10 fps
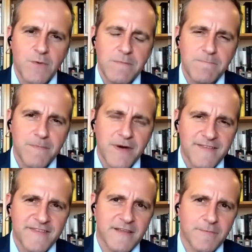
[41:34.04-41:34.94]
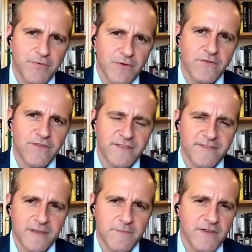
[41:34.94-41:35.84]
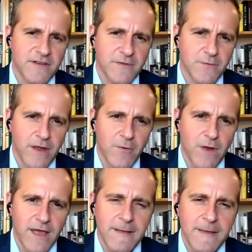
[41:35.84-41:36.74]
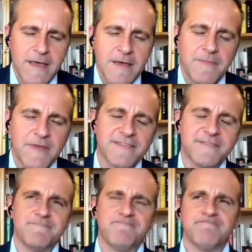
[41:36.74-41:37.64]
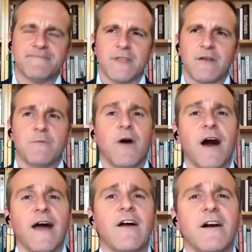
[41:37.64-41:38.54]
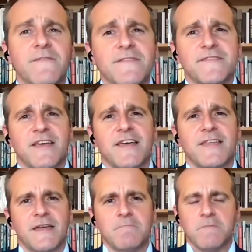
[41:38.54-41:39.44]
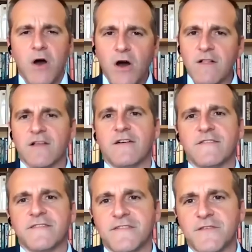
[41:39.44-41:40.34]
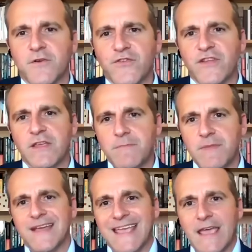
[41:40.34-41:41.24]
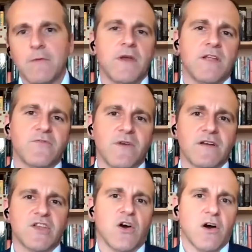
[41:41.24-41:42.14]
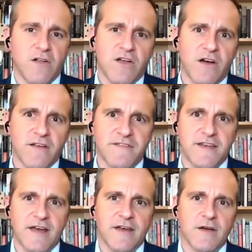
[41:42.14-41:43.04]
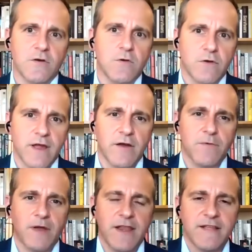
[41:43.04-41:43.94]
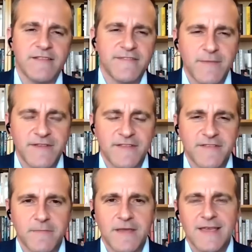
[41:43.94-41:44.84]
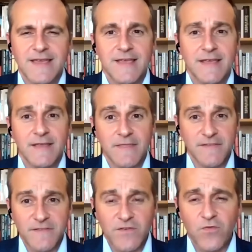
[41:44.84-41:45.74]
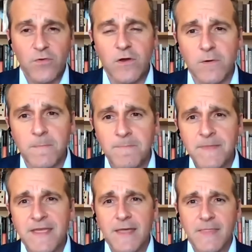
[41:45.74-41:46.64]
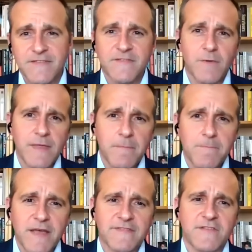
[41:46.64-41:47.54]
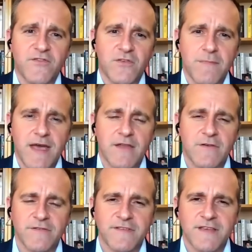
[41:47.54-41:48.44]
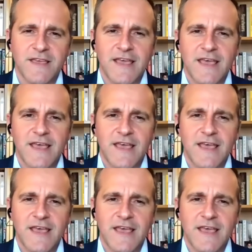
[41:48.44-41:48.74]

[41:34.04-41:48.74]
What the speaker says: We must approach the subject in the right way, because, all right, well, I often say that Holocaust distortion can be a gateway drug to Holocaust denial or outright anti-Semitism. This is true, and this is why the messenger matters.